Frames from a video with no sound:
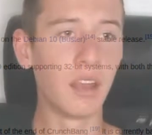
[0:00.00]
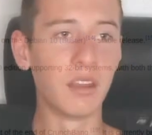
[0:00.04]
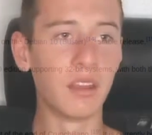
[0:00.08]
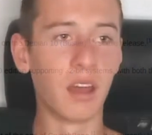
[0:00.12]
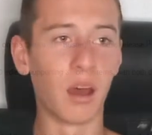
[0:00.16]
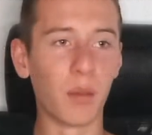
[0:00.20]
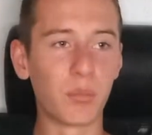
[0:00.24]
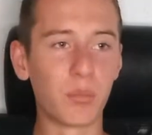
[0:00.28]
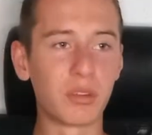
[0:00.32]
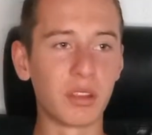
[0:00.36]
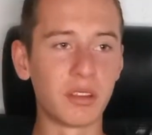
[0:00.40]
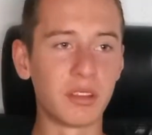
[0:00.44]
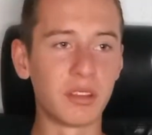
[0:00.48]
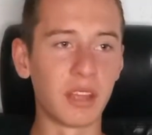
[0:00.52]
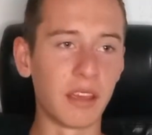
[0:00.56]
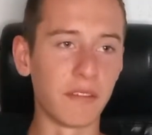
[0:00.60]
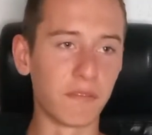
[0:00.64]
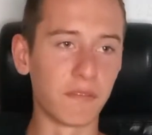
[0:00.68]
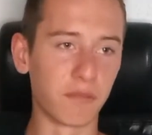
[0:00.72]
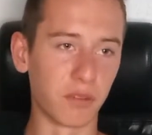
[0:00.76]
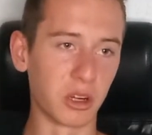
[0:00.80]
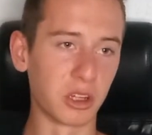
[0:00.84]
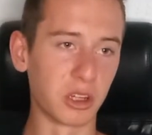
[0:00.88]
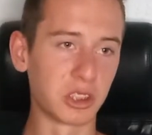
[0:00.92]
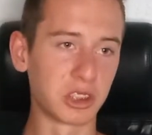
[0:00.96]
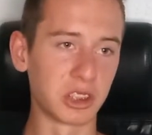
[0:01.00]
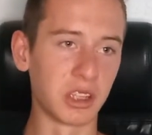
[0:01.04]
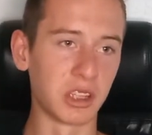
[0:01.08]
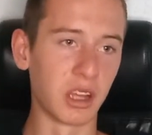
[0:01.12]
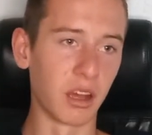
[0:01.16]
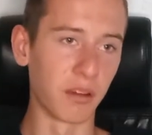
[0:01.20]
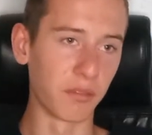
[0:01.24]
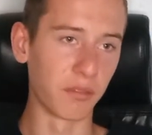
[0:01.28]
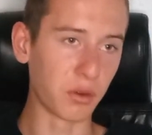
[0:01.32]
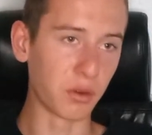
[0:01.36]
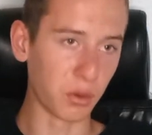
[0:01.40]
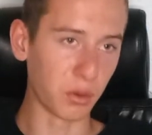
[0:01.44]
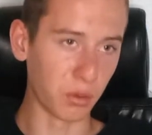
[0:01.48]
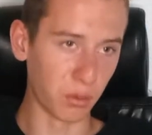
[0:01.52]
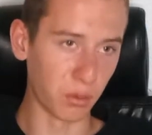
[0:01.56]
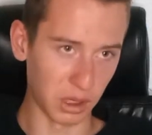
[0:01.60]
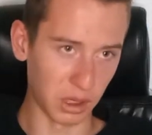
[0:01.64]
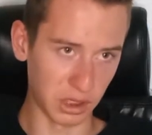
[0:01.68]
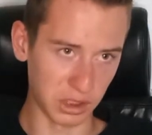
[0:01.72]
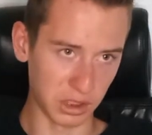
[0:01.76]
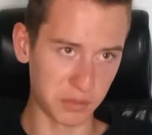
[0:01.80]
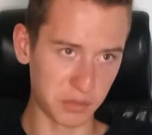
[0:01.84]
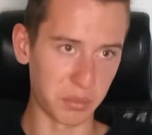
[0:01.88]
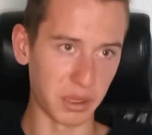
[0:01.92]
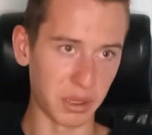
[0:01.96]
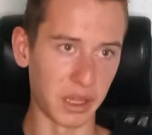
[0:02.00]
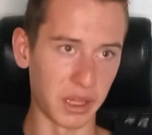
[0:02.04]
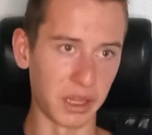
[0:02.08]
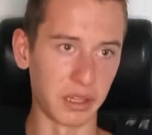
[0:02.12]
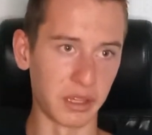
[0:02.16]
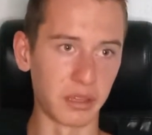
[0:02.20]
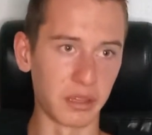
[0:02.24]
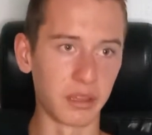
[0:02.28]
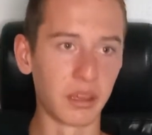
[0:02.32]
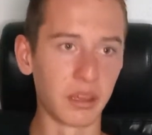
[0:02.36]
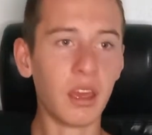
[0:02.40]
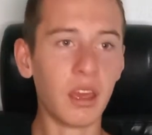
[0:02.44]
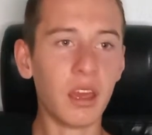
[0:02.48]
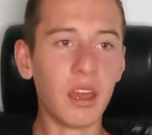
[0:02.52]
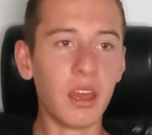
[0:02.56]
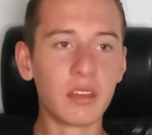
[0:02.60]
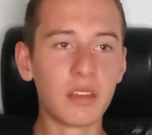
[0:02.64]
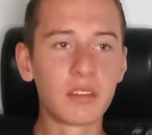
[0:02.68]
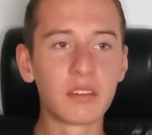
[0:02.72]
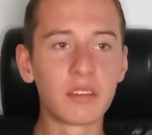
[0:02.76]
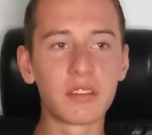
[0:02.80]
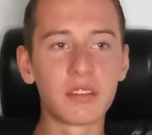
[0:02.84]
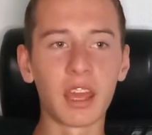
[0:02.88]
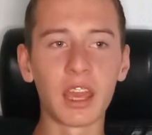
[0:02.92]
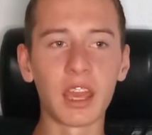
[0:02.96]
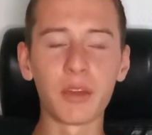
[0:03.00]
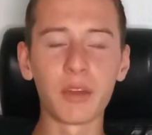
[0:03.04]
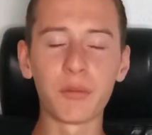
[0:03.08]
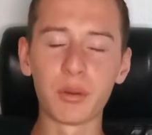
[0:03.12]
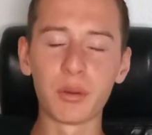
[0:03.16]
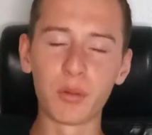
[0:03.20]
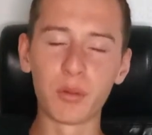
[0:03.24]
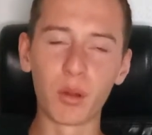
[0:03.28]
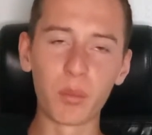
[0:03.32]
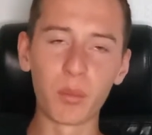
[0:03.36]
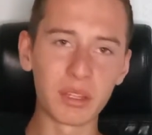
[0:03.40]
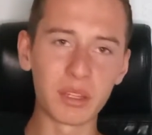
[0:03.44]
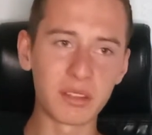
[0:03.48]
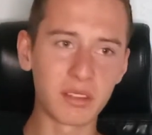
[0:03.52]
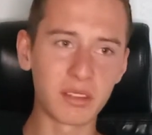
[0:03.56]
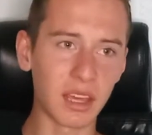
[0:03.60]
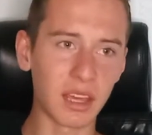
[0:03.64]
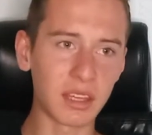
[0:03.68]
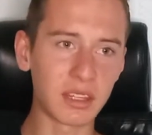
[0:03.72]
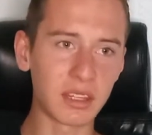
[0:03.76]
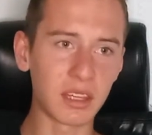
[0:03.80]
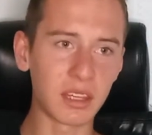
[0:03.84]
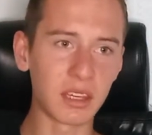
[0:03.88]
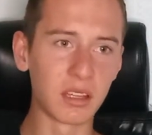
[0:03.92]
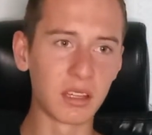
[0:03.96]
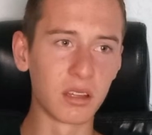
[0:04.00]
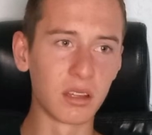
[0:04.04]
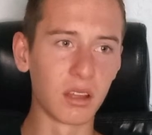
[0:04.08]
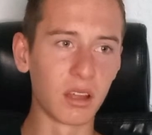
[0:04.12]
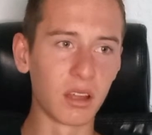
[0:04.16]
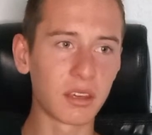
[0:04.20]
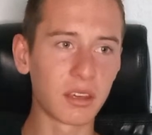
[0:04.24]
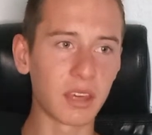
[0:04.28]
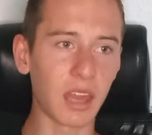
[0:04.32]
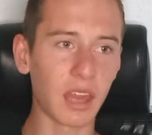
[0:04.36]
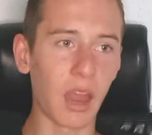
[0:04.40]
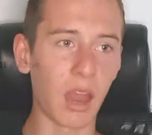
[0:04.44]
an up-to-date version of Crunchbang. Today we will be taking a look